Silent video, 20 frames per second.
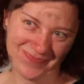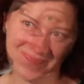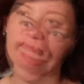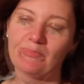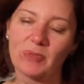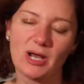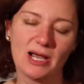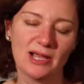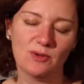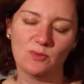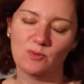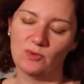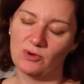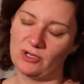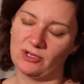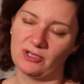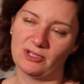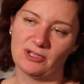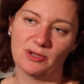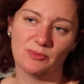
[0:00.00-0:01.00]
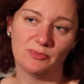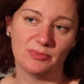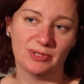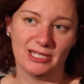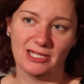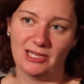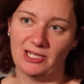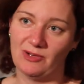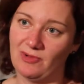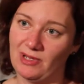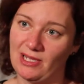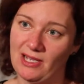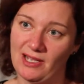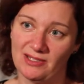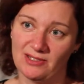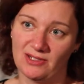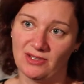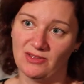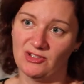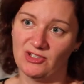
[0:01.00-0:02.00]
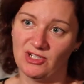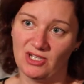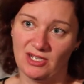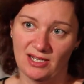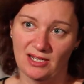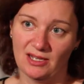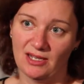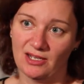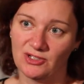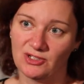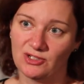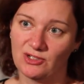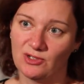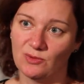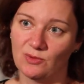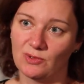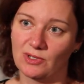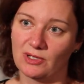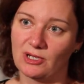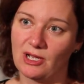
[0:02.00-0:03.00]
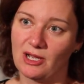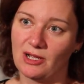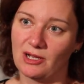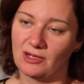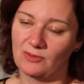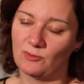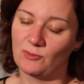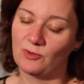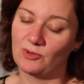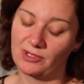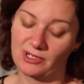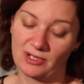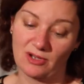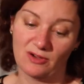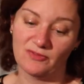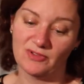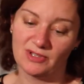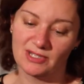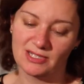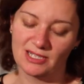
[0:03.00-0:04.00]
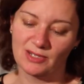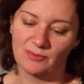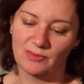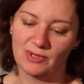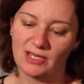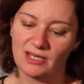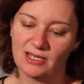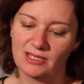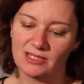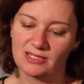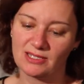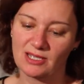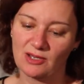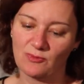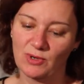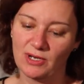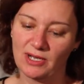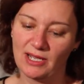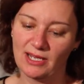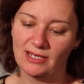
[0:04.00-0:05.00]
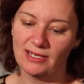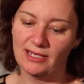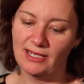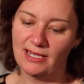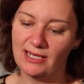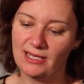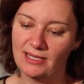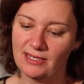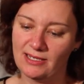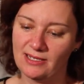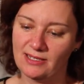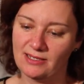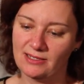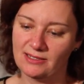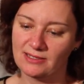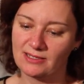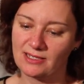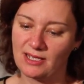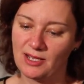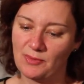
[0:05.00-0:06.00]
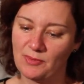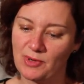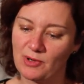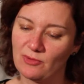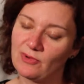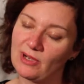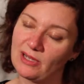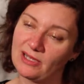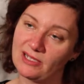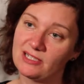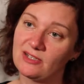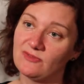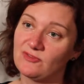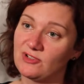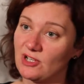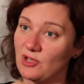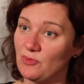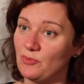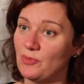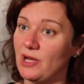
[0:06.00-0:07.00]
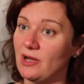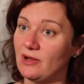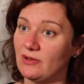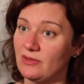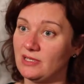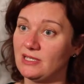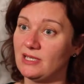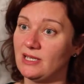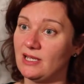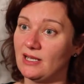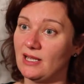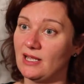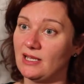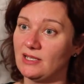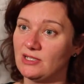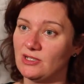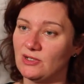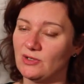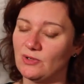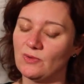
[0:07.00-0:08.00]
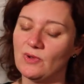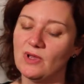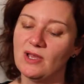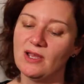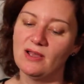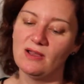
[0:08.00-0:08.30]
My work completely relies on the genealogical work, uh, work obviously, because what I need is um, a relative to compare the DNA to.